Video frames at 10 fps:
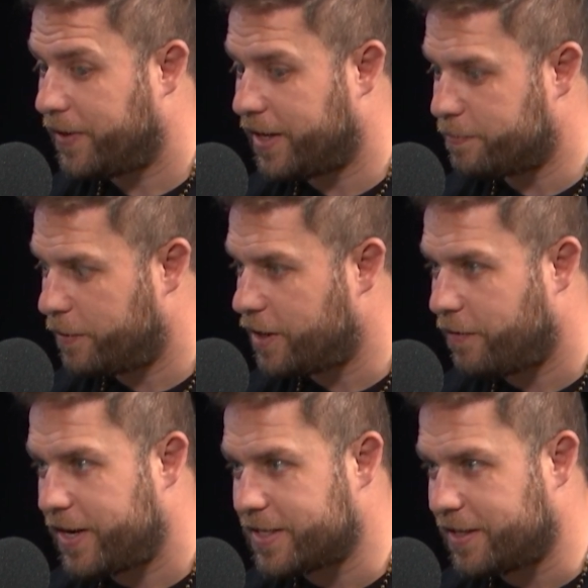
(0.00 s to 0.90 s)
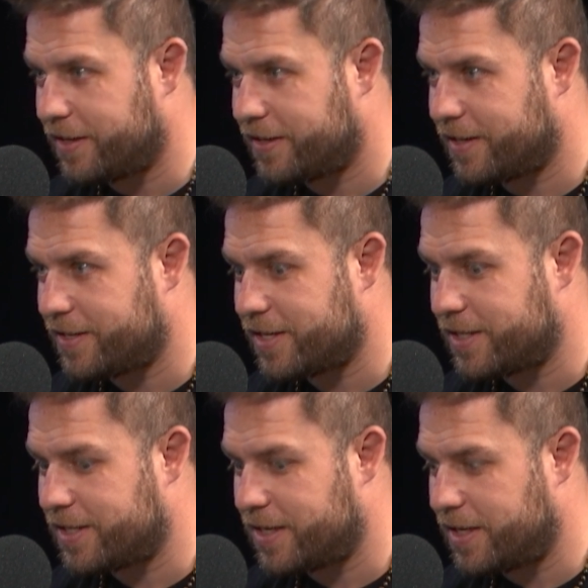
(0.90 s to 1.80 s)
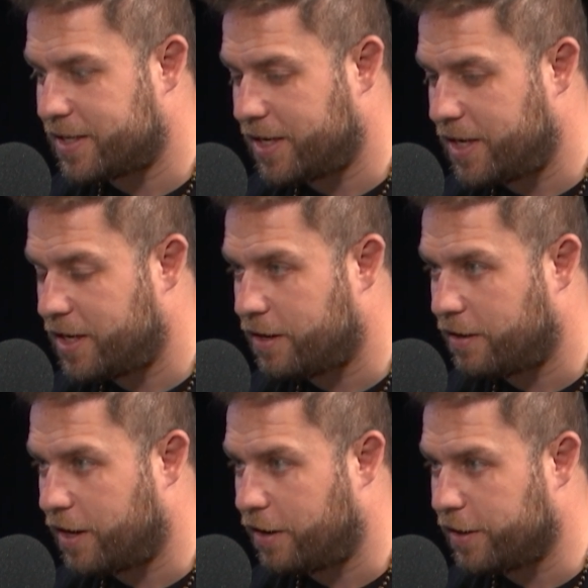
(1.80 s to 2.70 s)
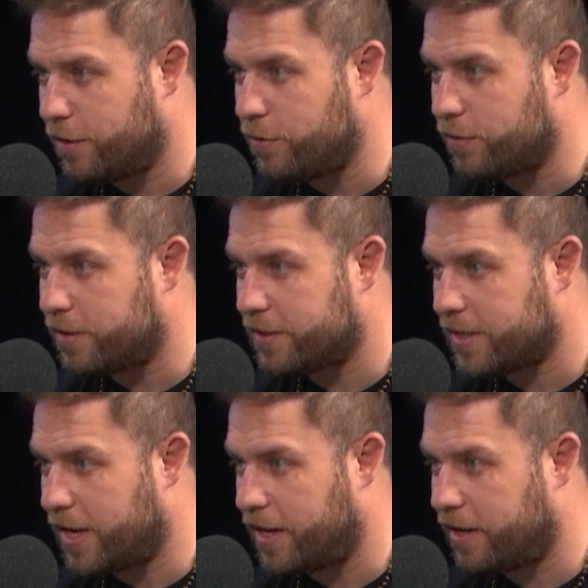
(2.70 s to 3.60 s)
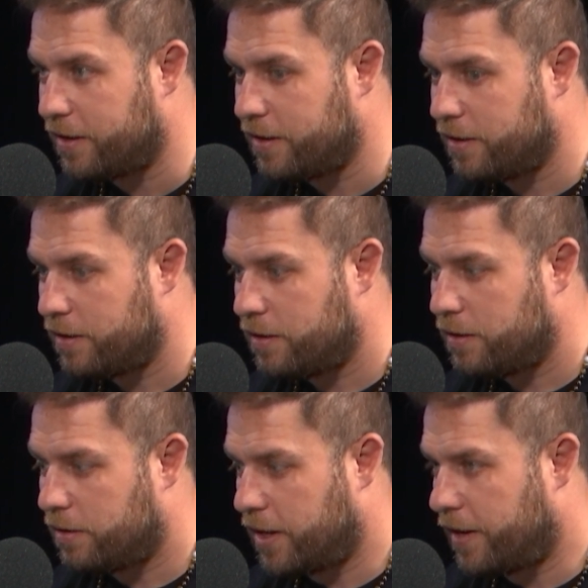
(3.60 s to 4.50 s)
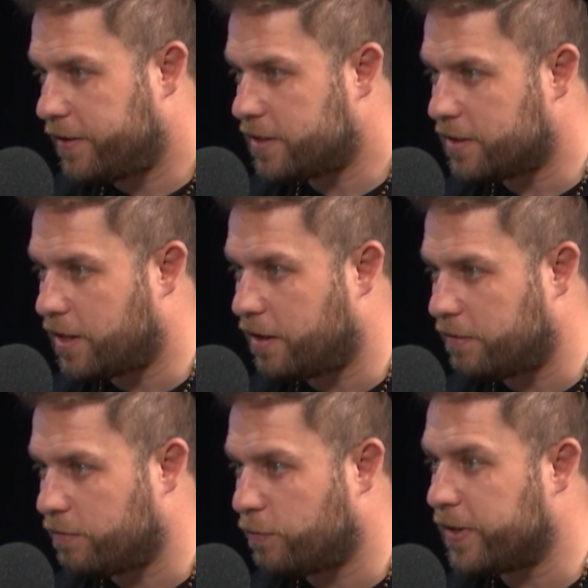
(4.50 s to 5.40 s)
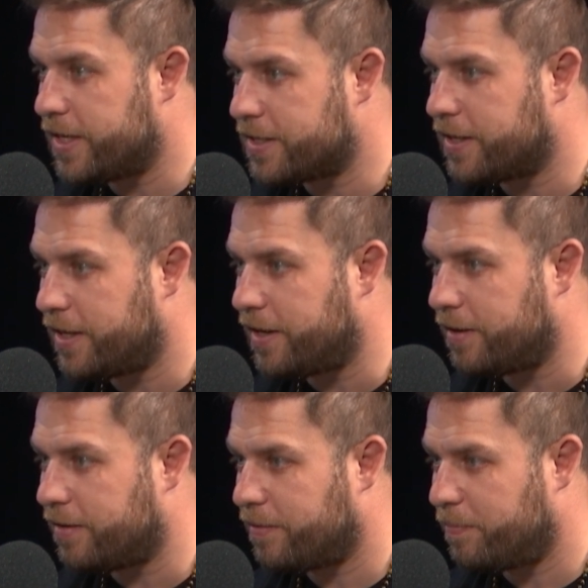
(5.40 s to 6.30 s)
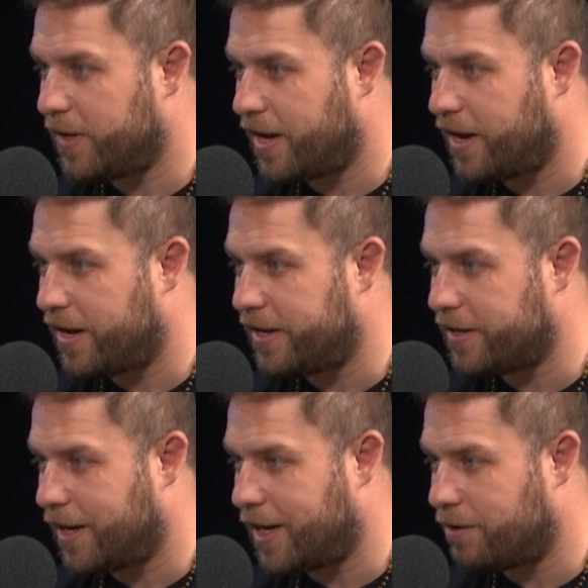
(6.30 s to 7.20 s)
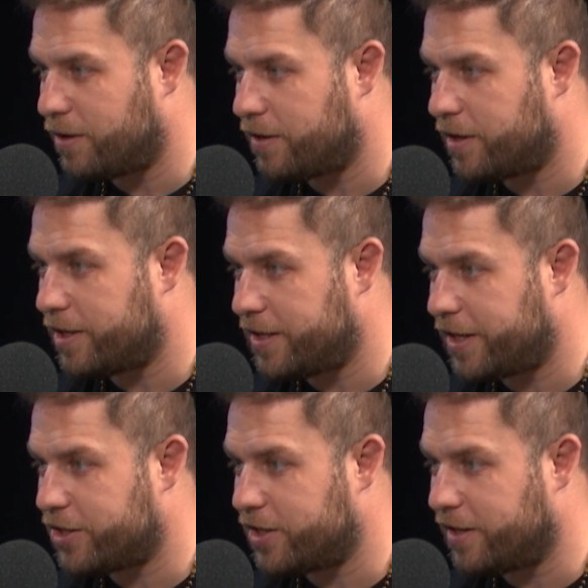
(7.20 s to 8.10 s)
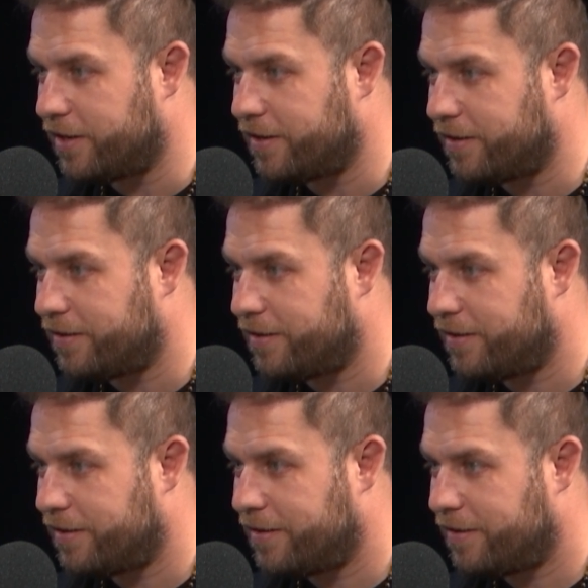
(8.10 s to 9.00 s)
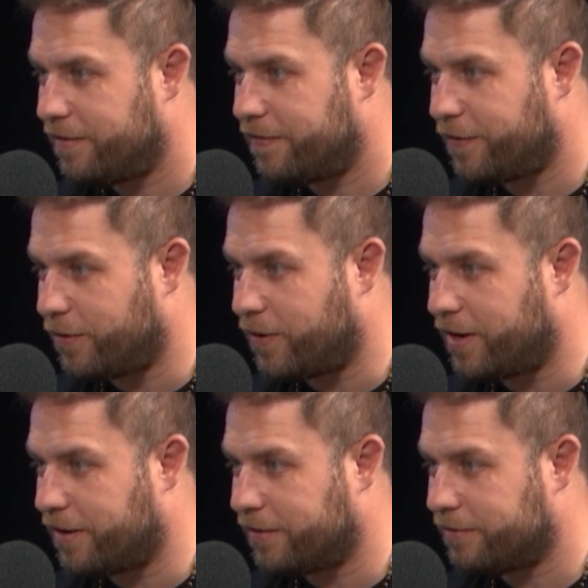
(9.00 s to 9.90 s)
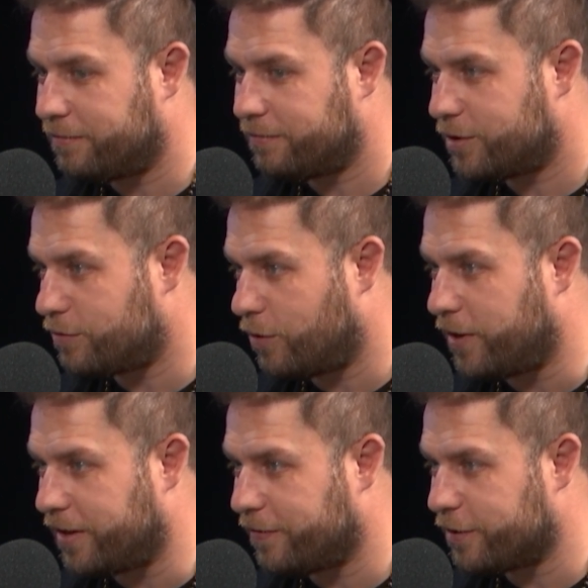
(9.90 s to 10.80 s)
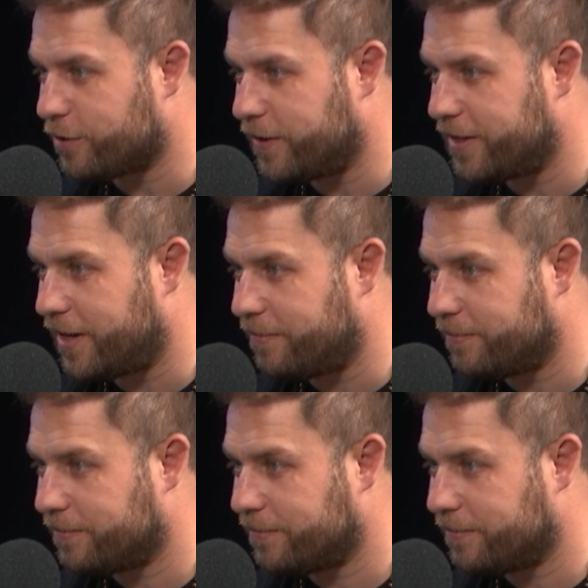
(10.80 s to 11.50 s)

It's pretty crazy to hear our youth say, yeah, this is our reasoning behind our addiction for scrolling, for screen time.